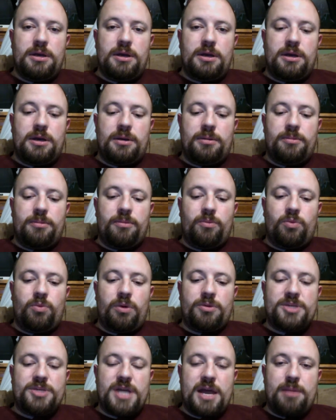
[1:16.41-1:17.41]

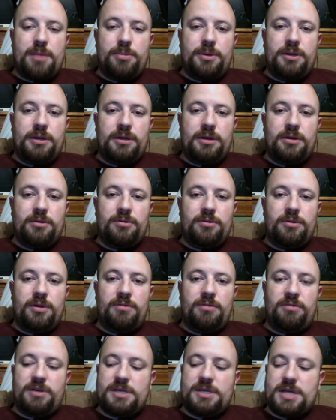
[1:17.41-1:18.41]
What was happening is
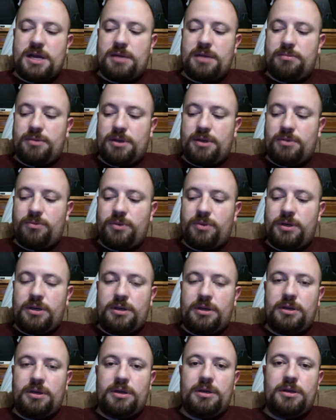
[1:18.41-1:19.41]
every time that
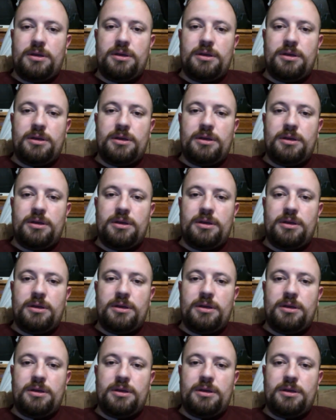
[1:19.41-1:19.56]
we